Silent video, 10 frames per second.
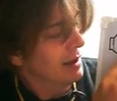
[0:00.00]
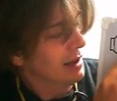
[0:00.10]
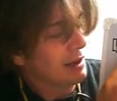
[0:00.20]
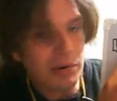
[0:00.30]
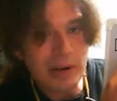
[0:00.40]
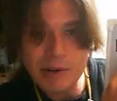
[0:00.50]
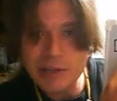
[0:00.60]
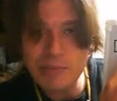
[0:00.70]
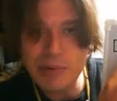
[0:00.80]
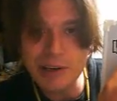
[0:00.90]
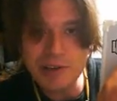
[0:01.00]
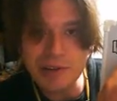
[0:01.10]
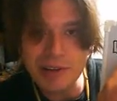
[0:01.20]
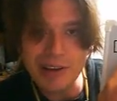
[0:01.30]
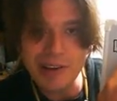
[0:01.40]
you can pretty much
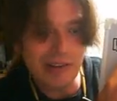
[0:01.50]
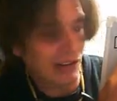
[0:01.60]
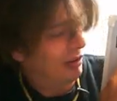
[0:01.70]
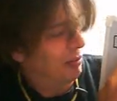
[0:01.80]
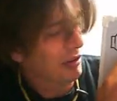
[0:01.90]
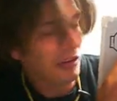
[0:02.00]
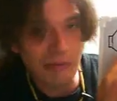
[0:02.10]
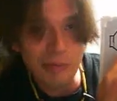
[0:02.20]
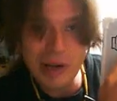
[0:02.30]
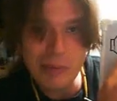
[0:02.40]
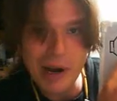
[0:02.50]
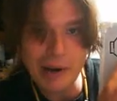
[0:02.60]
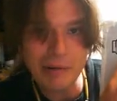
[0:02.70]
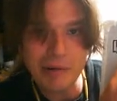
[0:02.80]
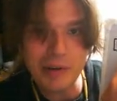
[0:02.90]
picture these as a bunch of mini
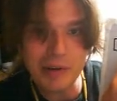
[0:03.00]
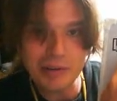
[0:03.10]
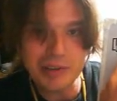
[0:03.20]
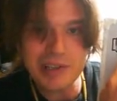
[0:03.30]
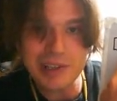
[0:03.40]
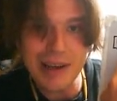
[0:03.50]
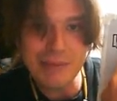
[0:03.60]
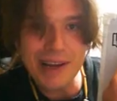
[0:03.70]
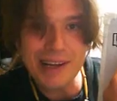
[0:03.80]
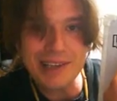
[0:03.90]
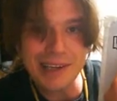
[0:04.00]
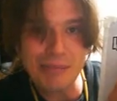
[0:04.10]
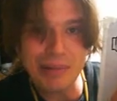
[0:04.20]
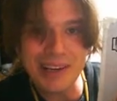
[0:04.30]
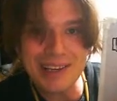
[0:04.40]
micro dudes slam dancing
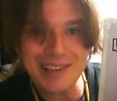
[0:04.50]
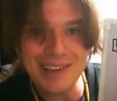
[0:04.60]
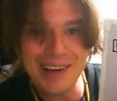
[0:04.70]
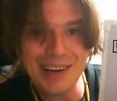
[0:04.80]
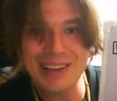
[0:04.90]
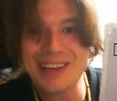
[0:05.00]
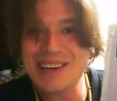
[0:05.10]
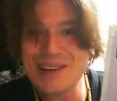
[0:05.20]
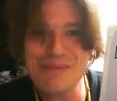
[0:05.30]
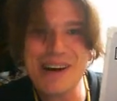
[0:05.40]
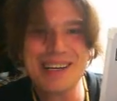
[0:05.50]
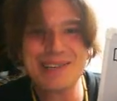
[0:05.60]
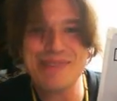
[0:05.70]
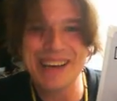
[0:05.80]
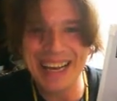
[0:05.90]
in place along a linear
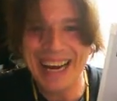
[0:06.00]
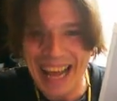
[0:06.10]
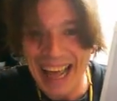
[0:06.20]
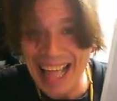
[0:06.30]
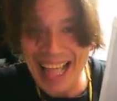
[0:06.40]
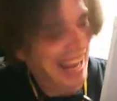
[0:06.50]
mosh pit.